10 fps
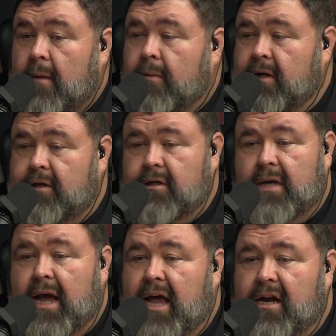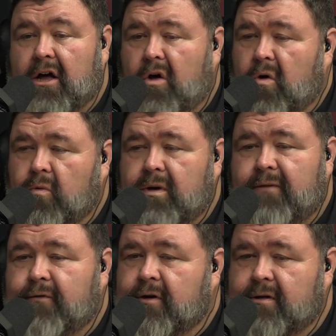but it just had a whole
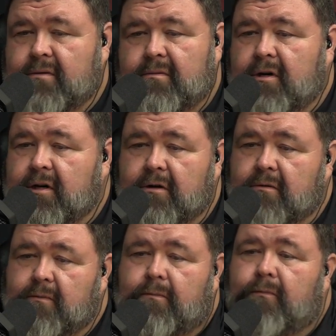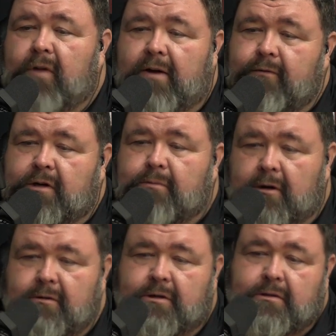different, you know, flavor
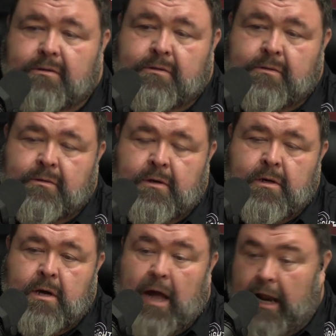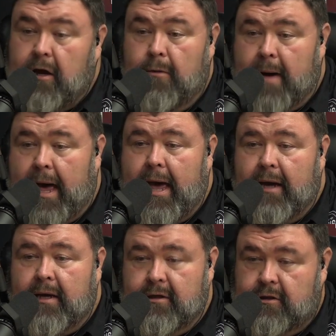explosion. Yeah. I'd go
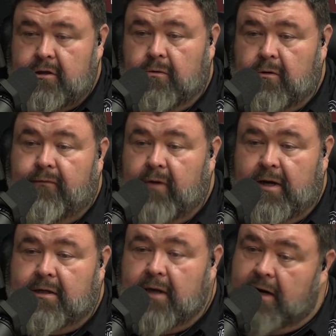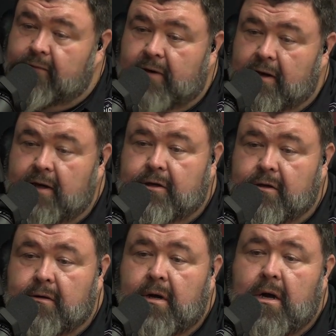back and just order flank steak if they'd let you.